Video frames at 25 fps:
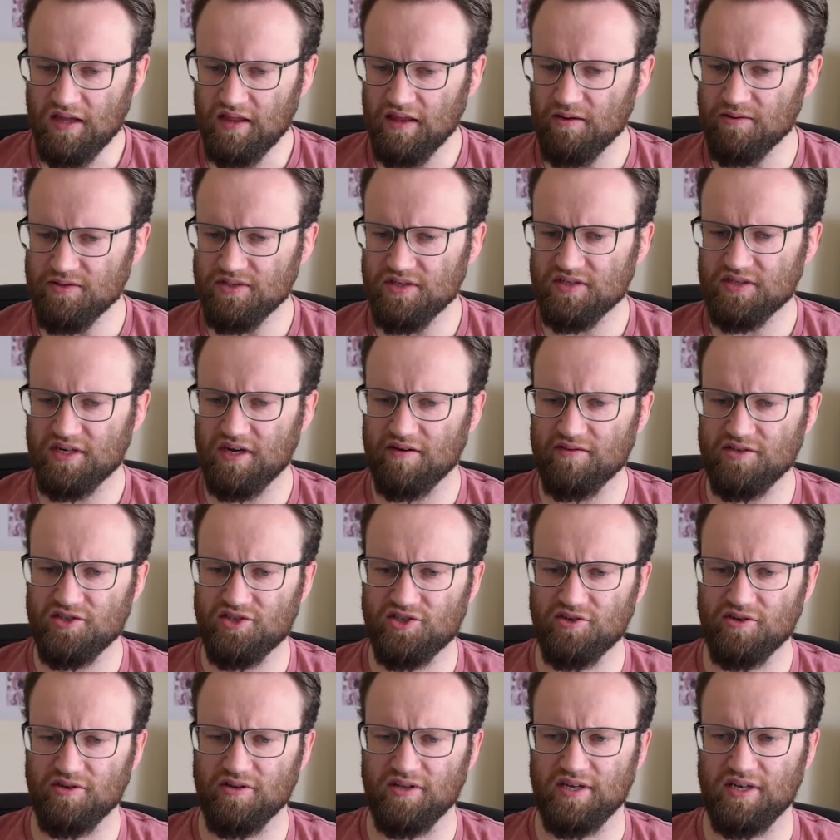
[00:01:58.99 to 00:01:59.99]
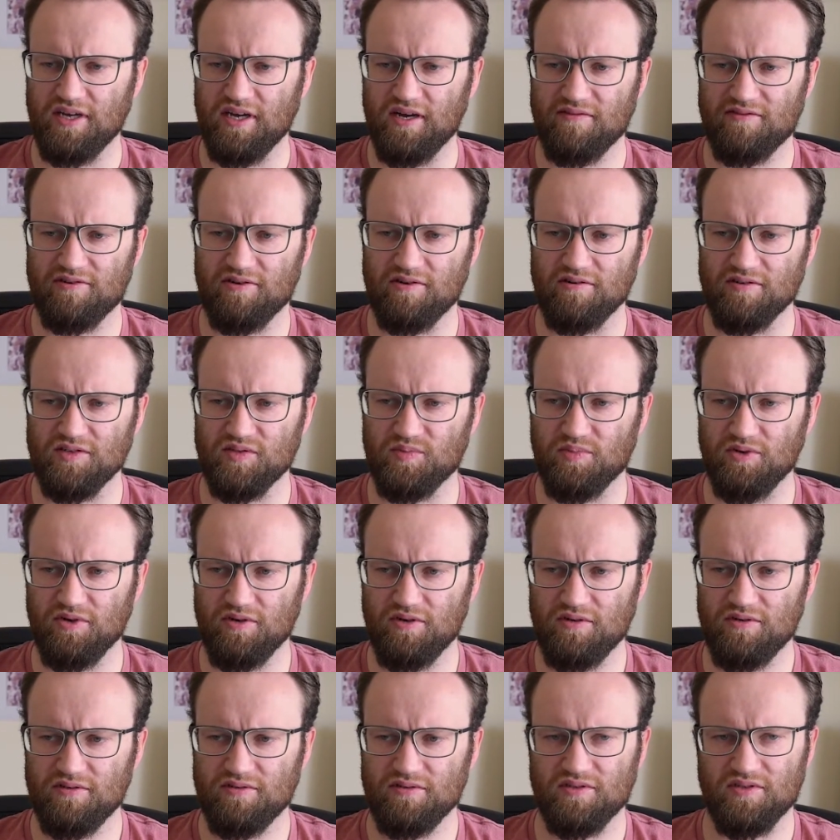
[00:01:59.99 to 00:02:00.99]
It was discovered shortly after I was
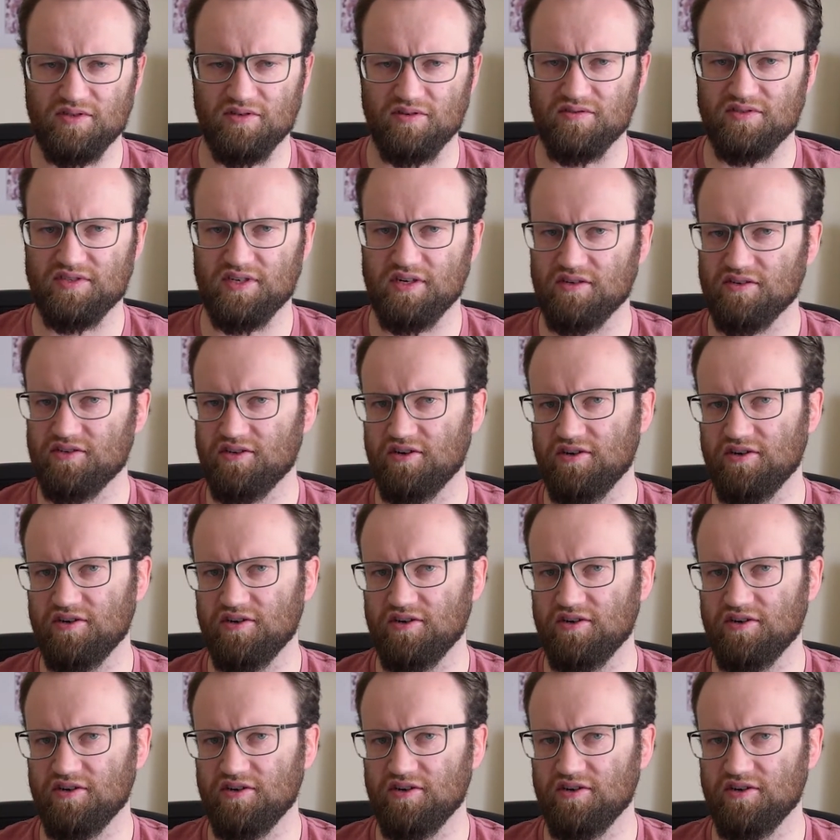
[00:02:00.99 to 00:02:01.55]
born, sort of started